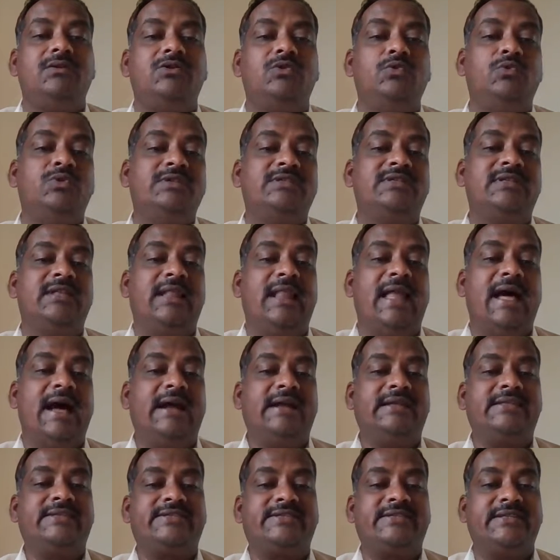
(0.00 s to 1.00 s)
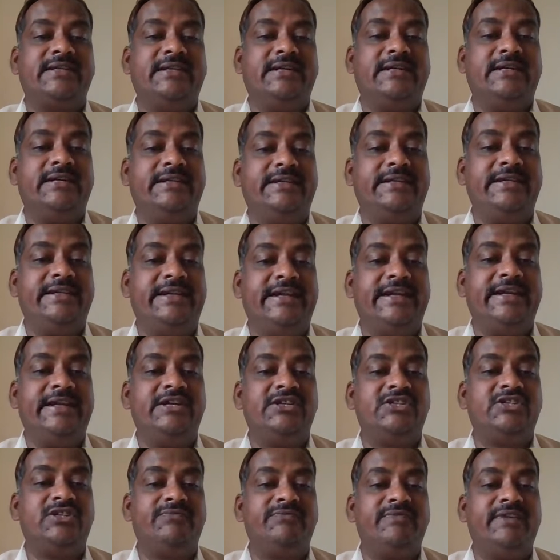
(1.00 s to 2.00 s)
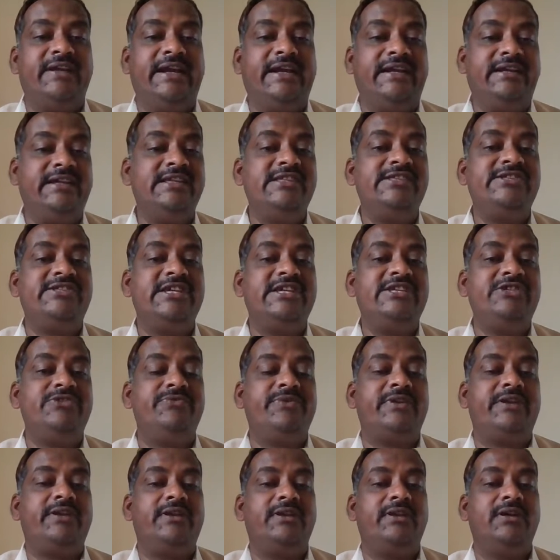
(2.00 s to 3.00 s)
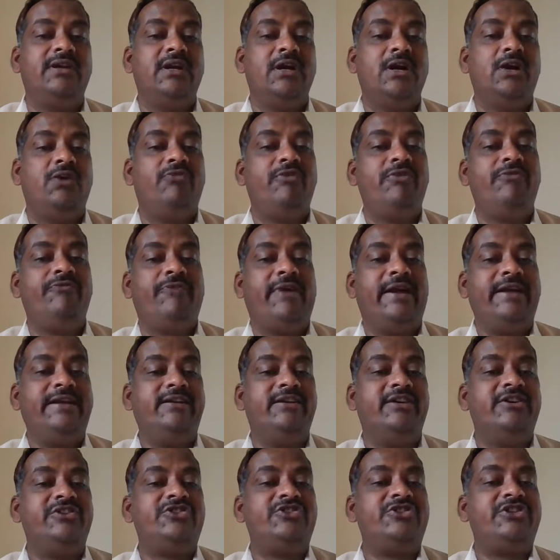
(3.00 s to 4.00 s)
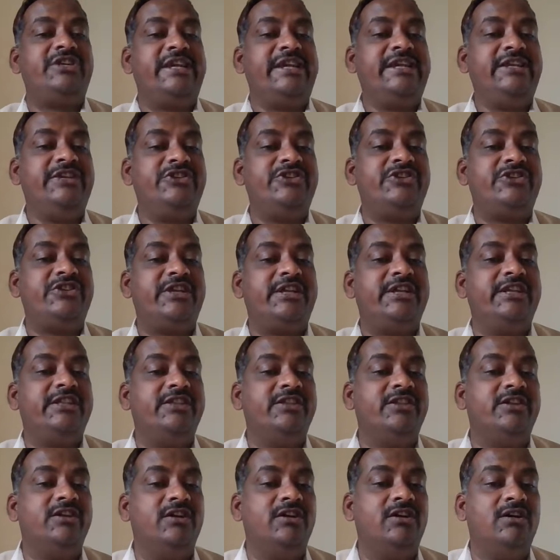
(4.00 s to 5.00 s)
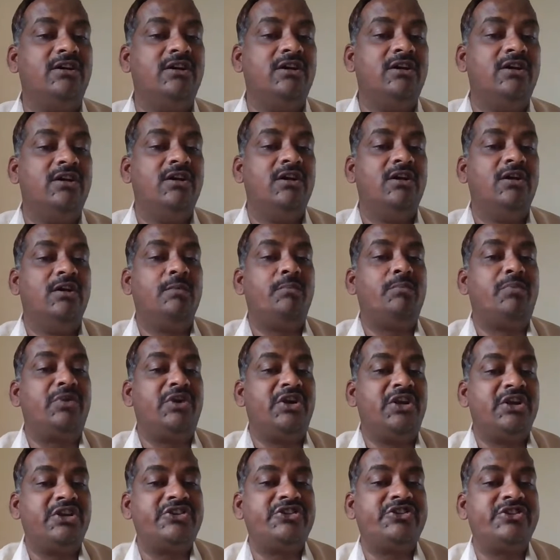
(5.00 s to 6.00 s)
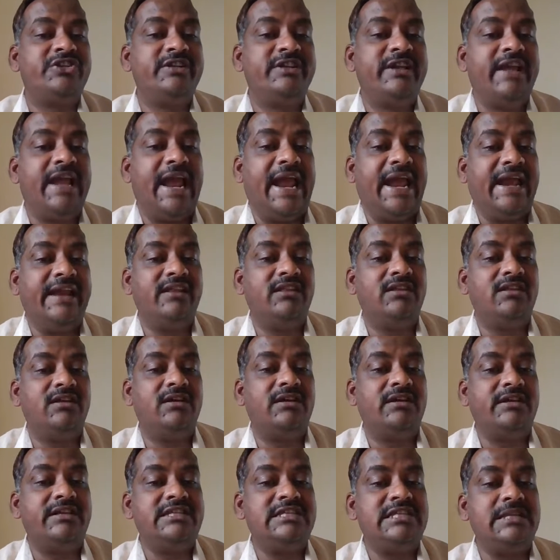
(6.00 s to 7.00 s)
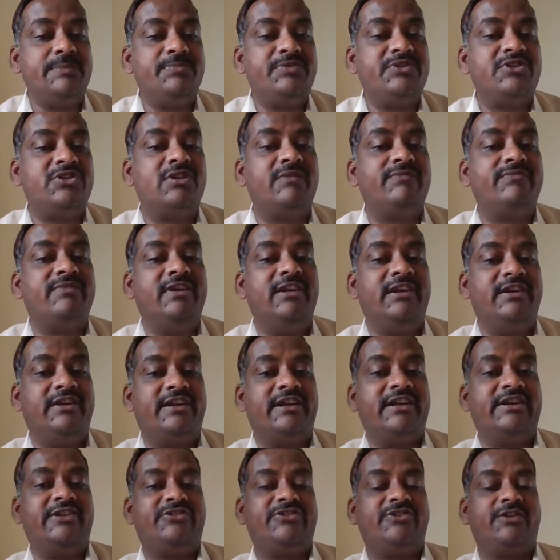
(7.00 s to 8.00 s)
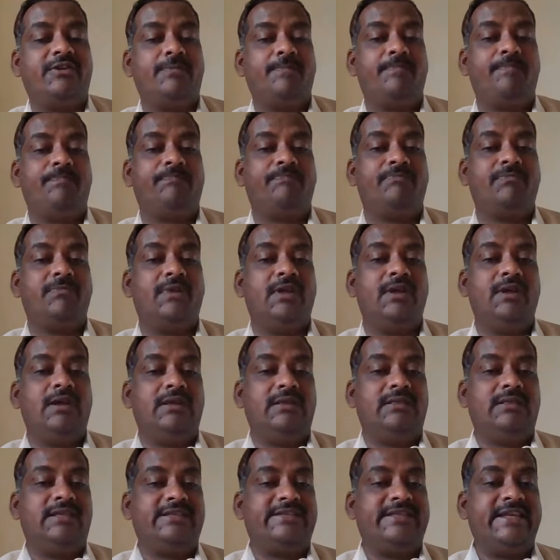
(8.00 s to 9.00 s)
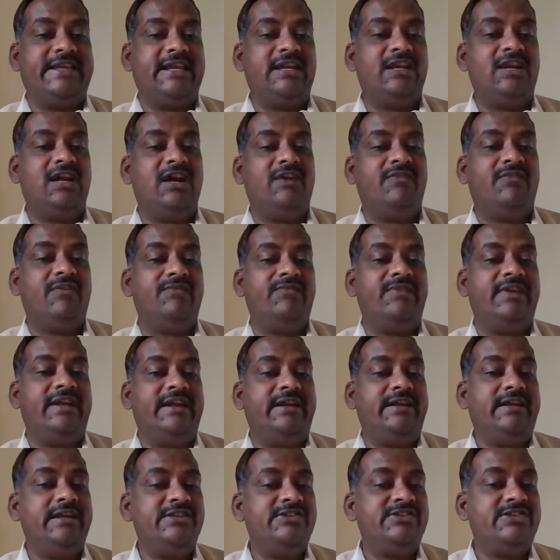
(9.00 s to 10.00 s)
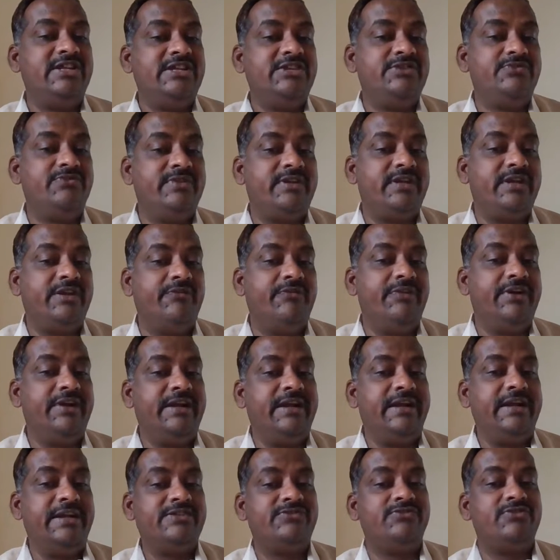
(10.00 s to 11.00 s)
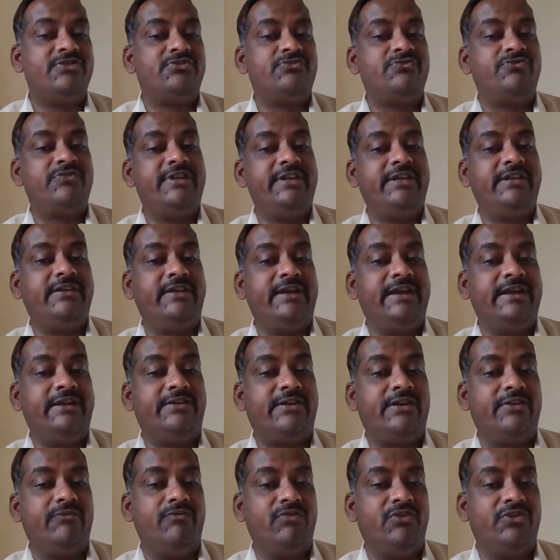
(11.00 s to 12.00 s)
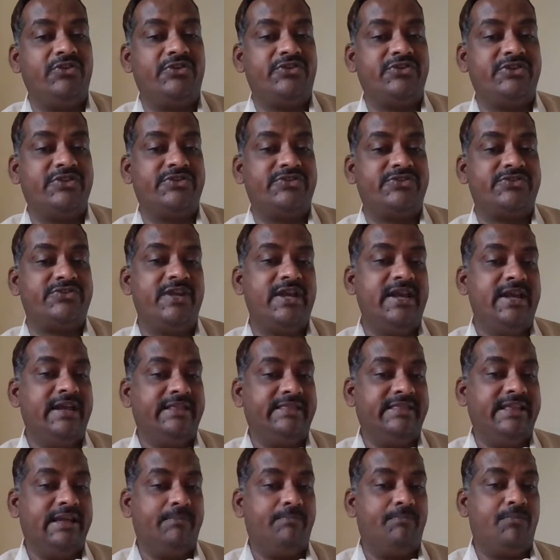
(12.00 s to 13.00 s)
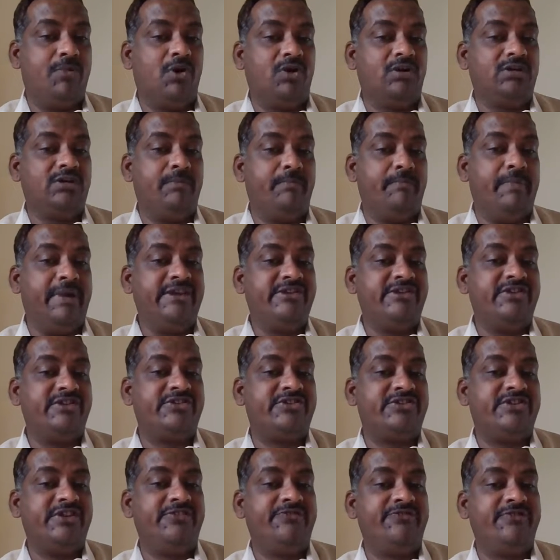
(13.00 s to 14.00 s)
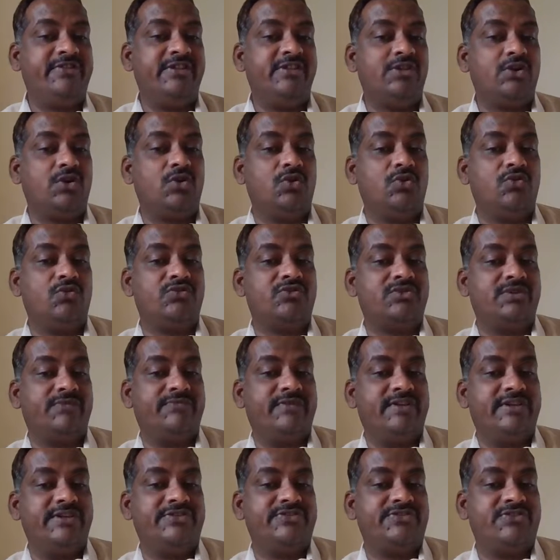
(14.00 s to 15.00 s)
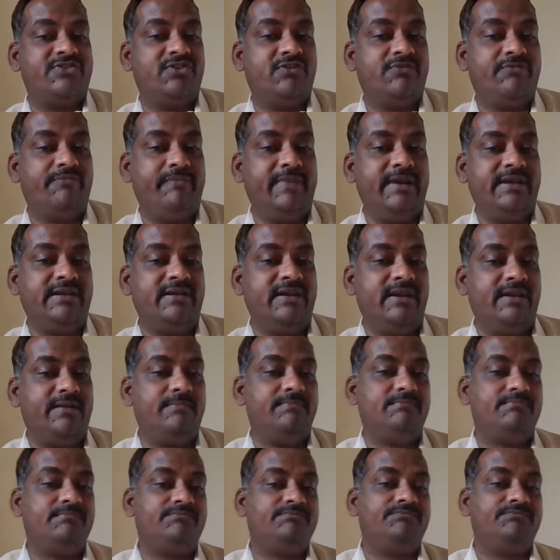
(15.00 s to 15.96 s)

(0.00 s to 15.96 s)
It was the last decades of the 18th century. We find a change in the production and the reception of the literature. The second half of the 18th century witnessed the three great revolutions that brought a major shift in the course of the history of mankind.